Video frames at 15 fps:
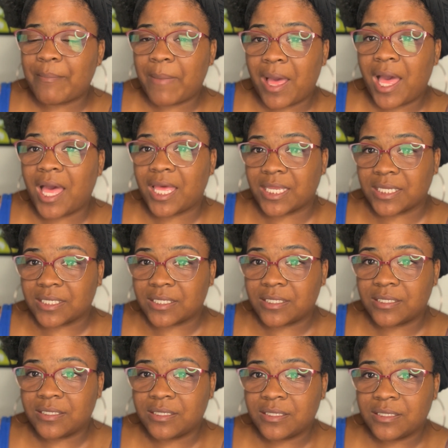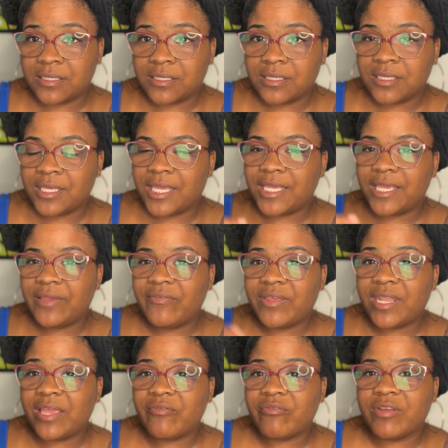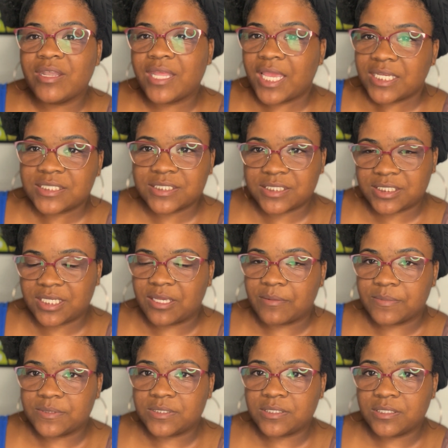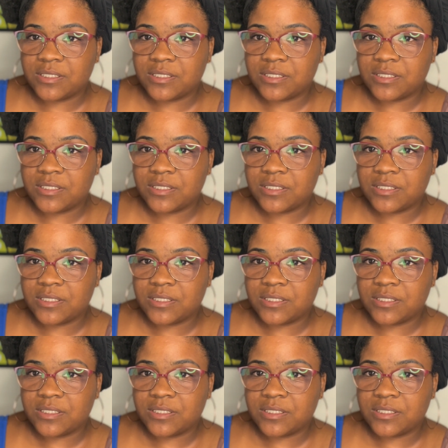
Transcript: mine? Even in relationships.